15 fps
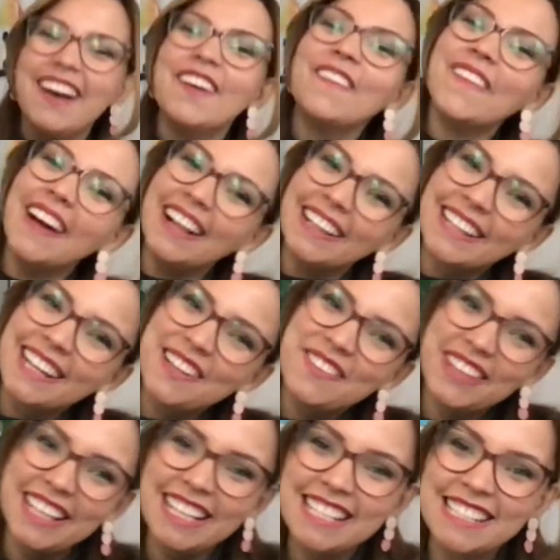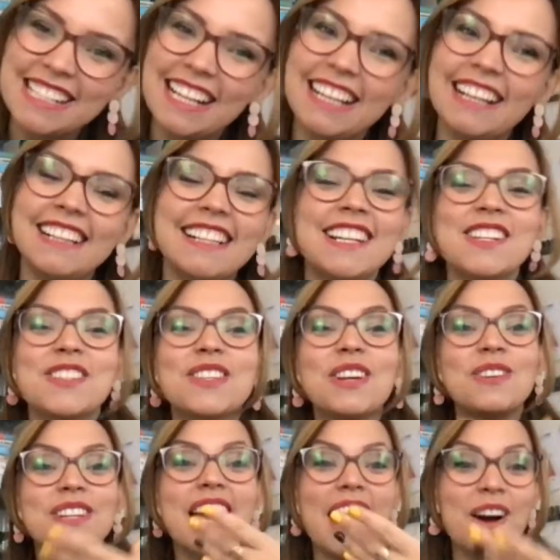Welcome, Isa.
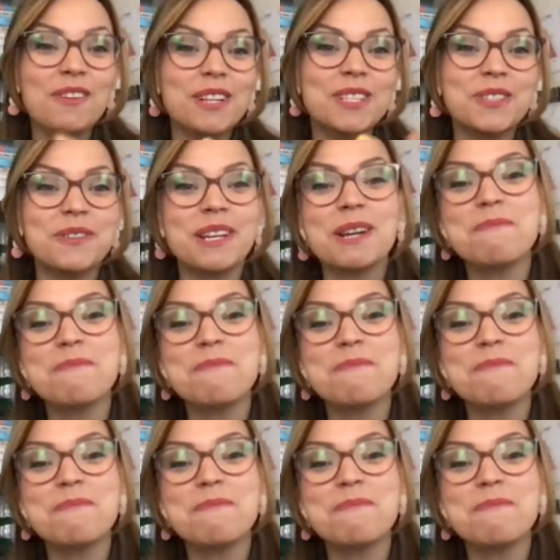So now we're doing a